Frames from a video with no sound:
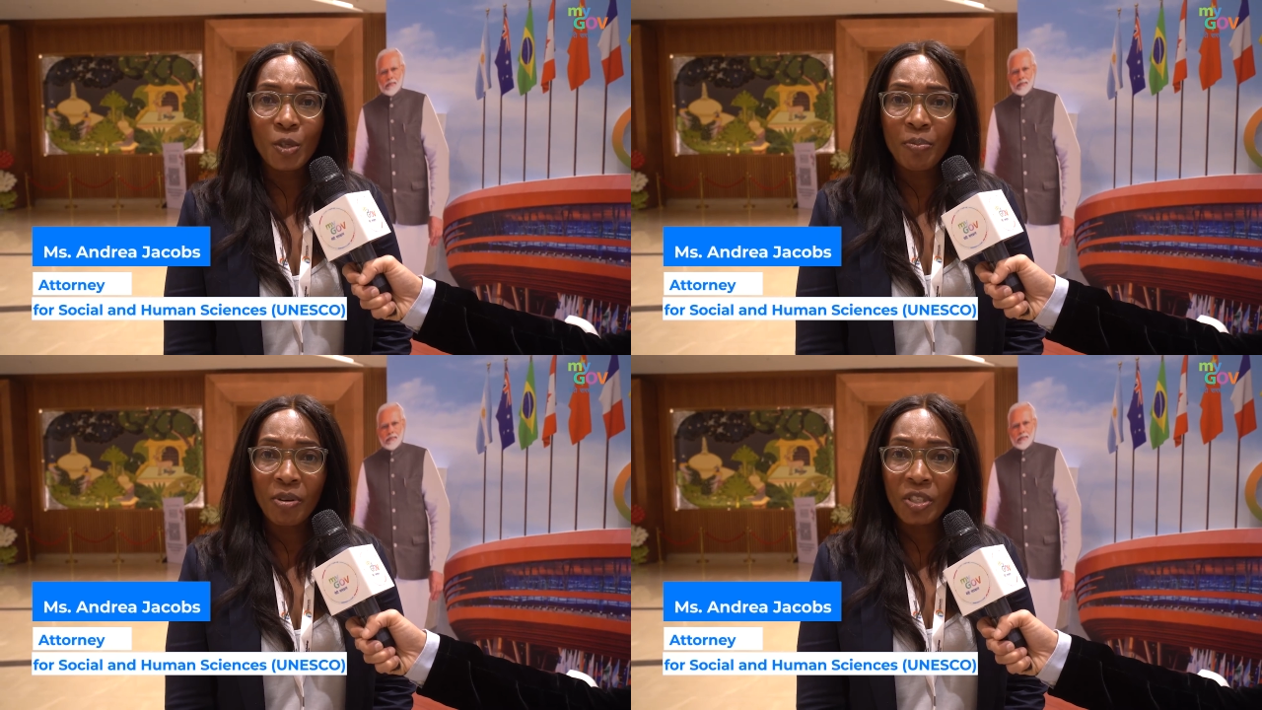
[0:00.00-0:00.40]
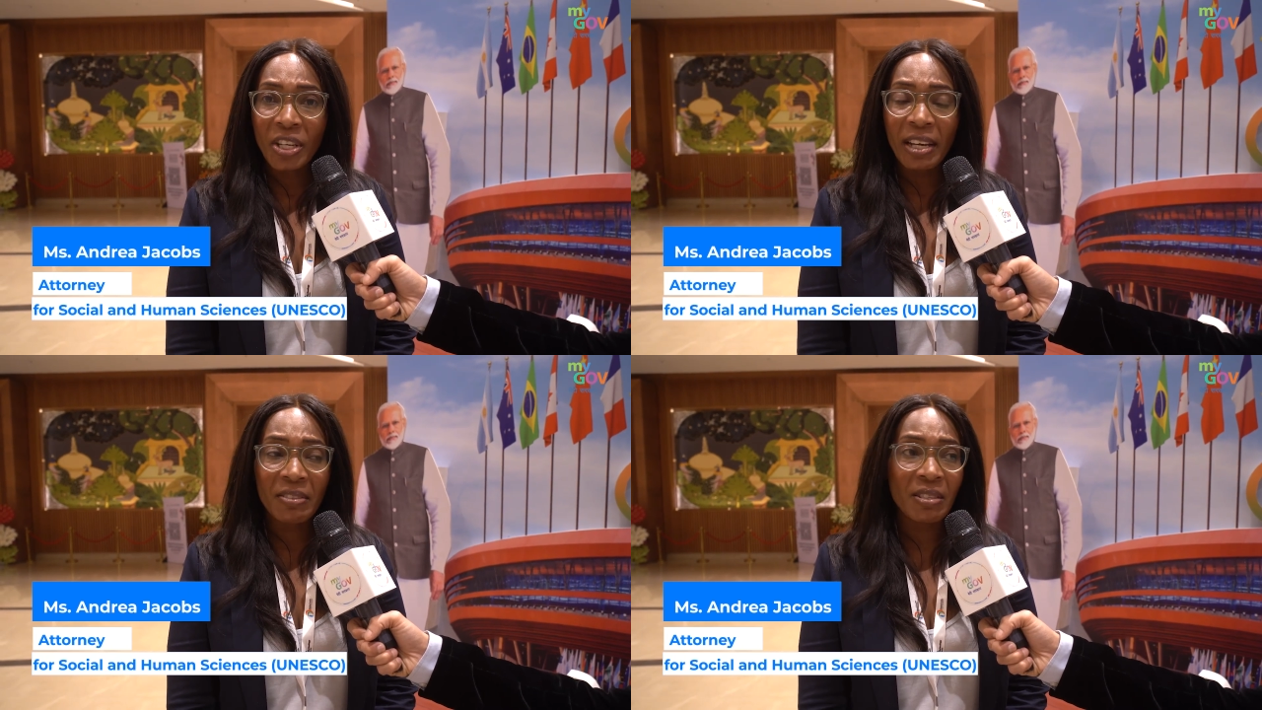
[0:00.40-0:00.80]
its
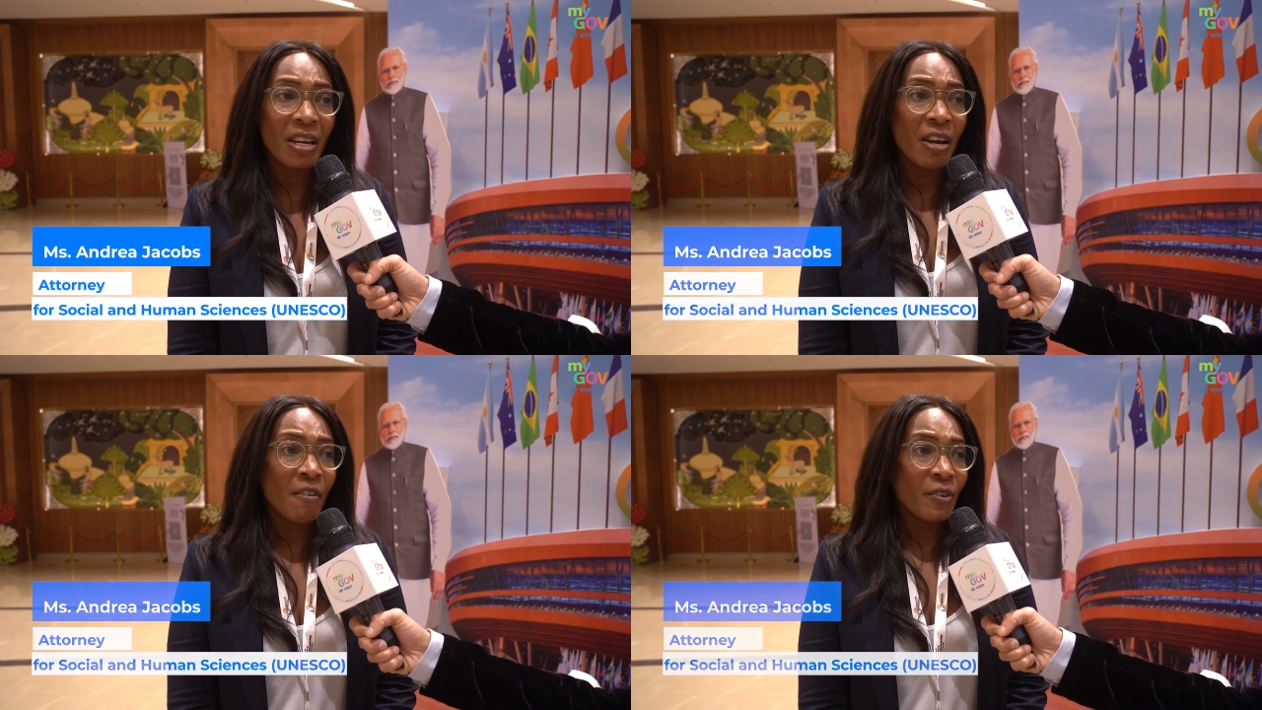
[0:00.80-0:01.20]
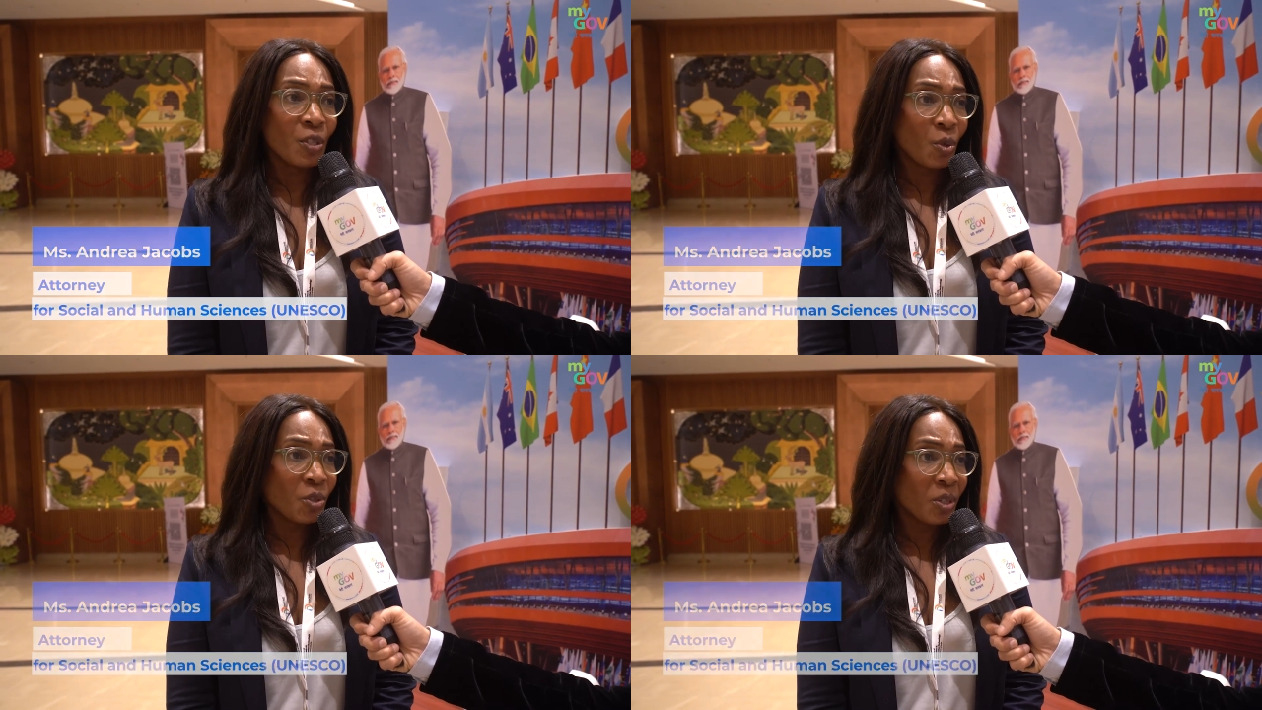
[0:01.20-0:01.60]
projects for
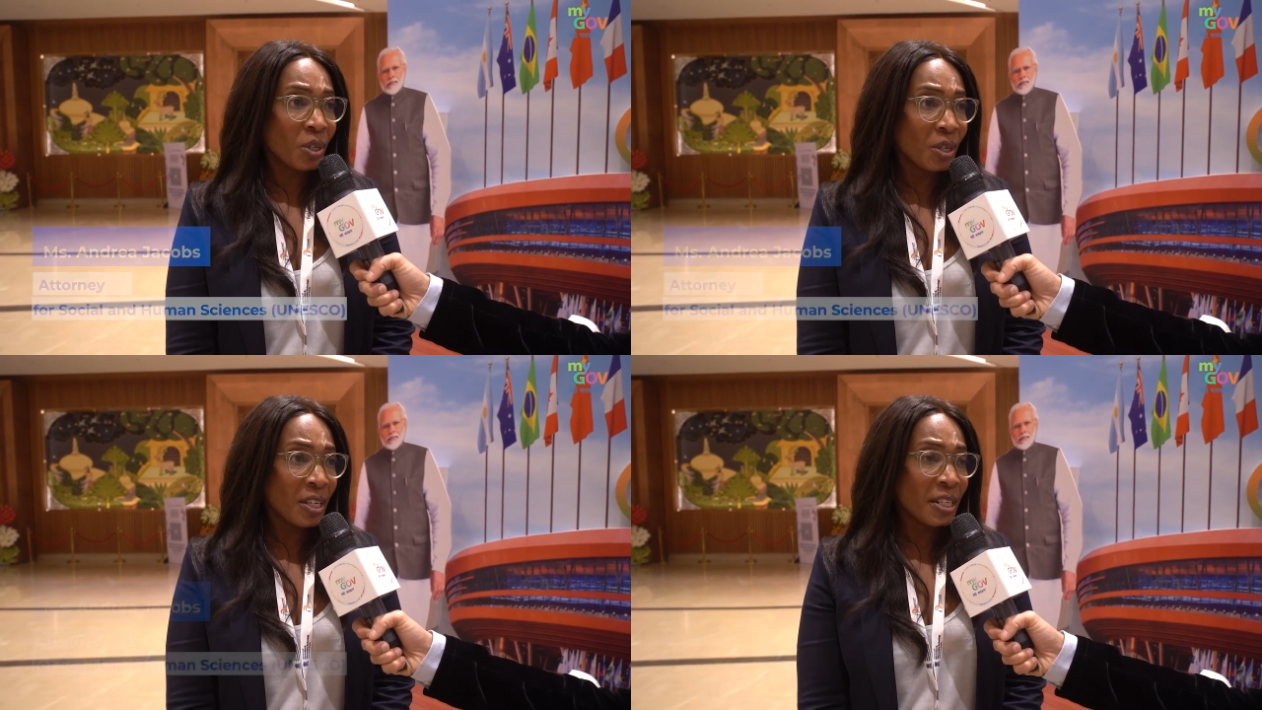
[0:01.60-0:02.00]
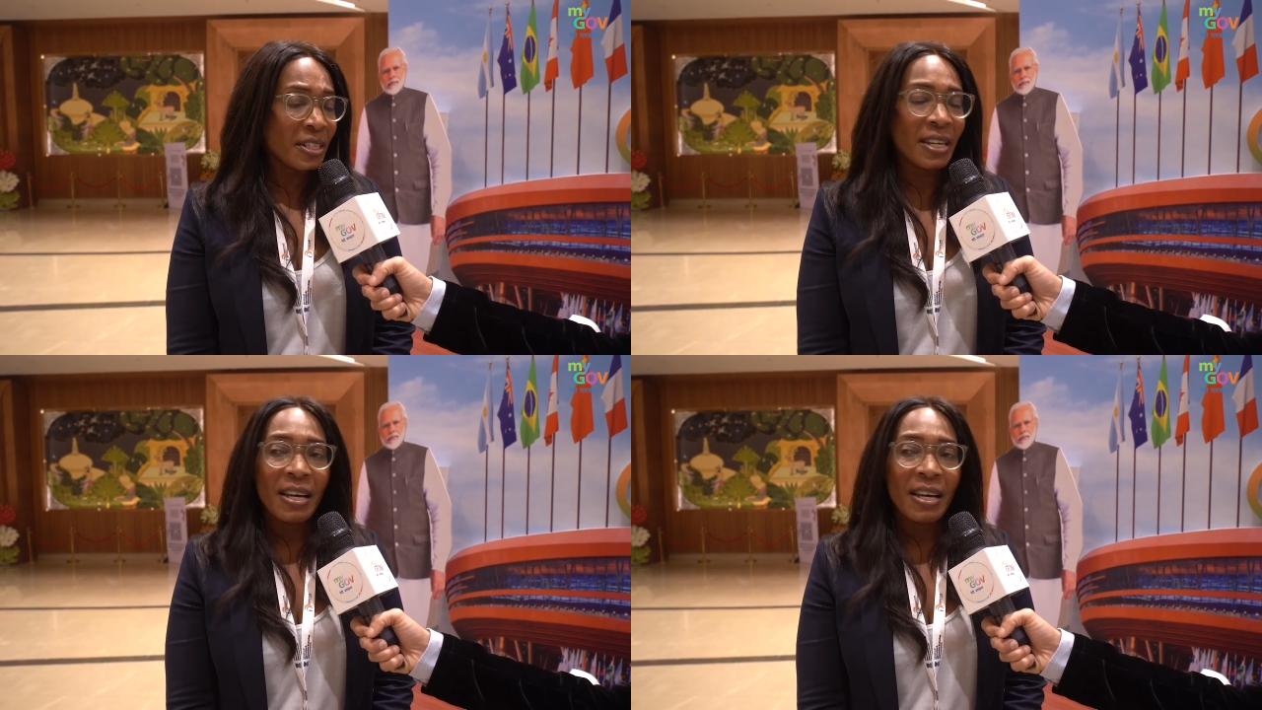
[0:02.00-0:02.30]
social good.